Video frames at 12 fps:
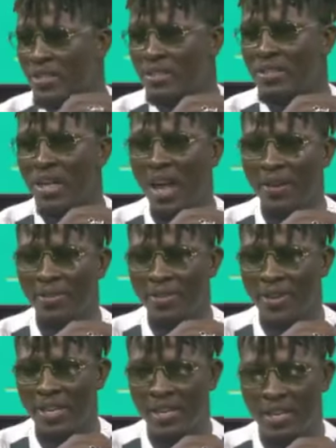
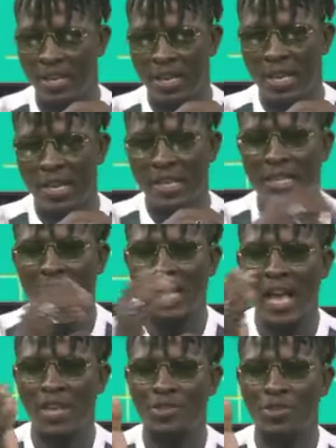agree. The
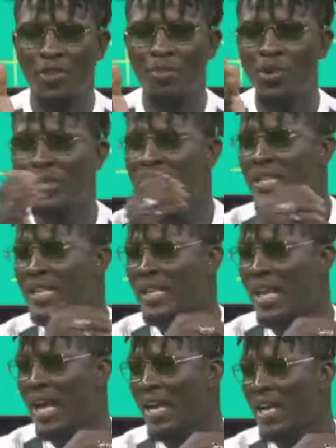likes of Bonti
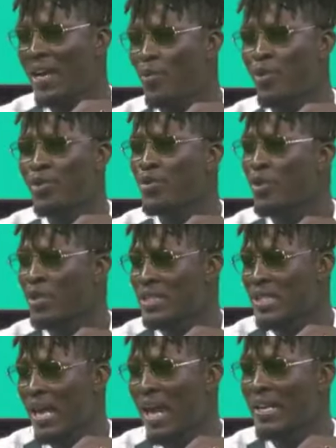Killer would not
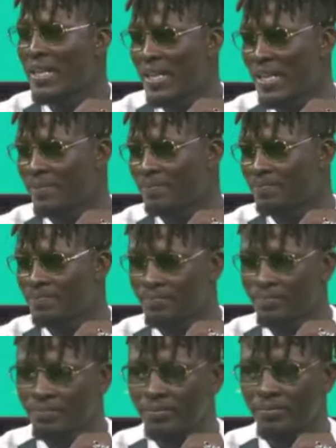agree.
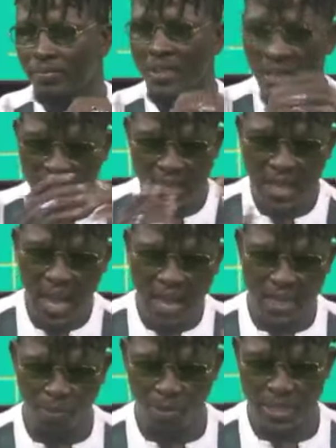Here are the
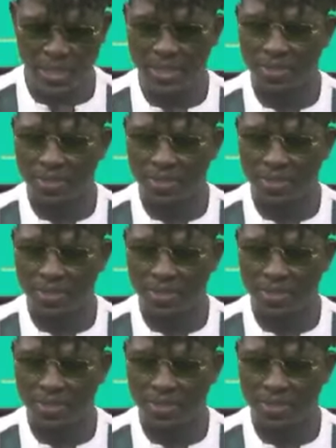positives.